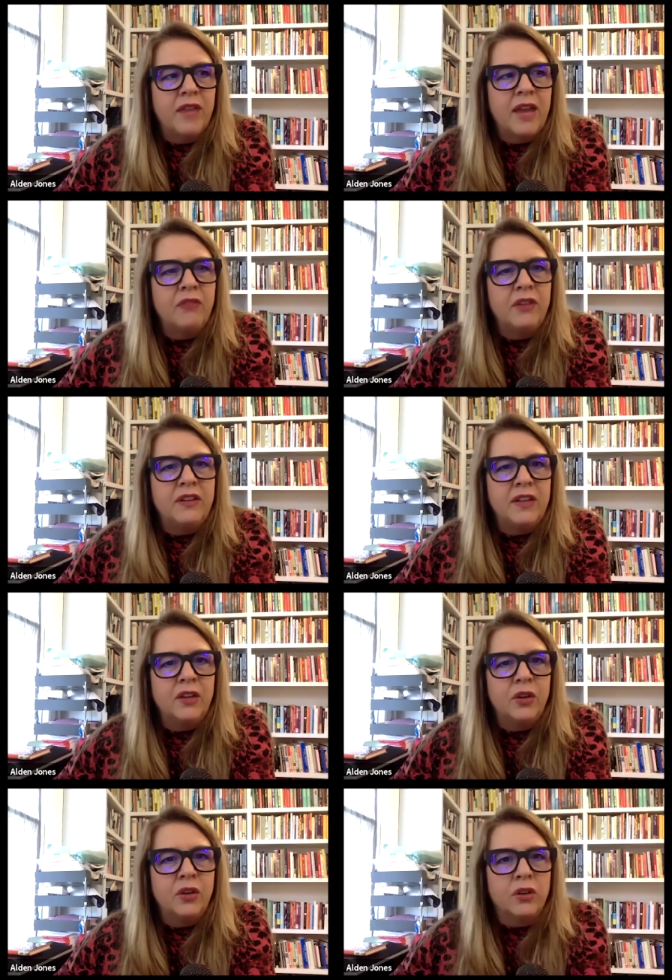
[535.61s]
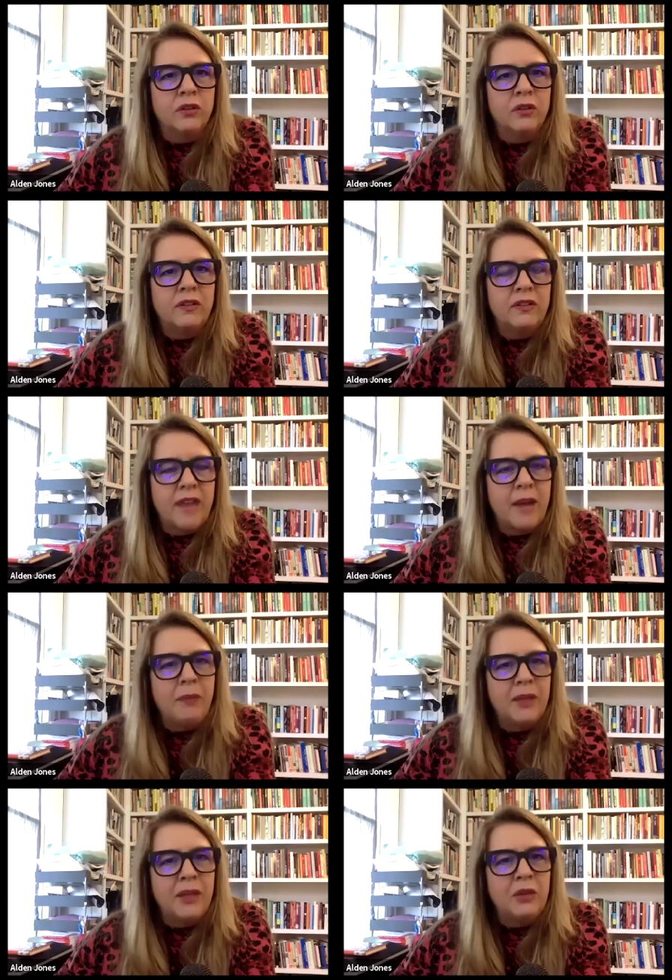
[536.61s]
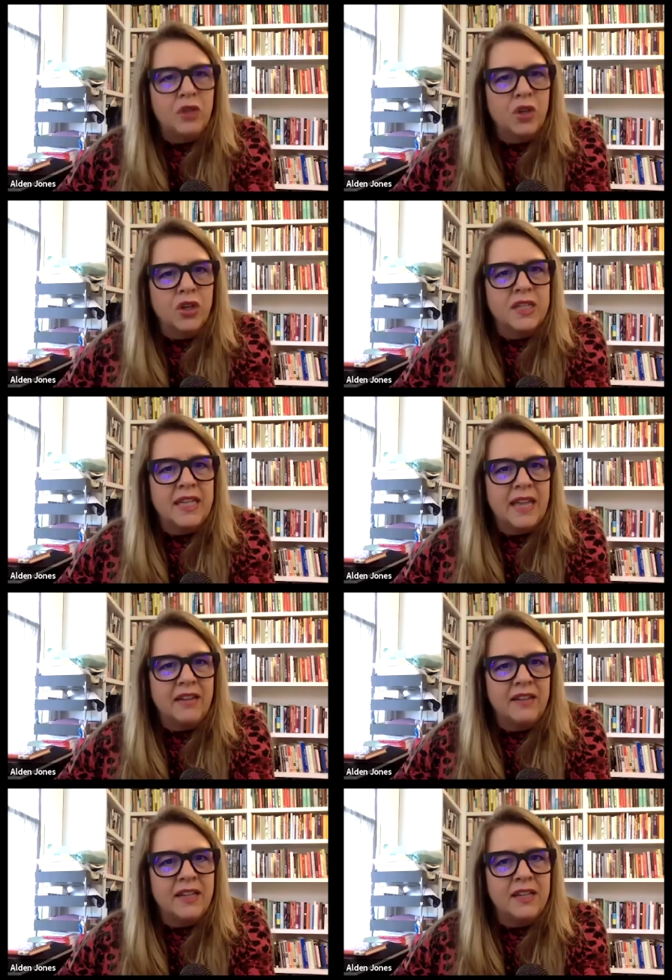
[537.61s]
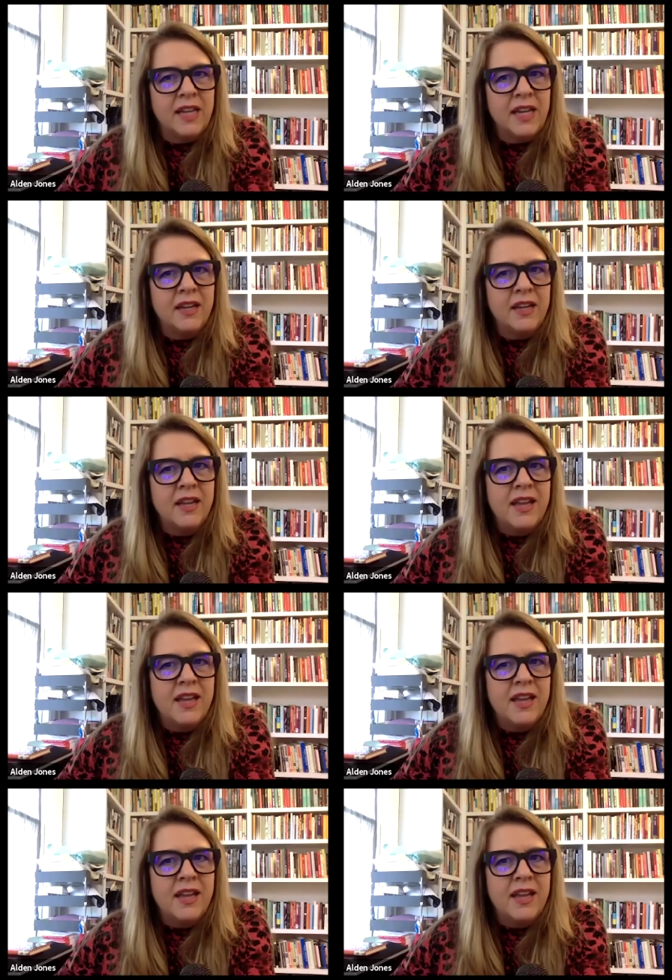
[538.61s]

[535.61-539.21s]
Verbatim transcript: every single step that you took to get to India.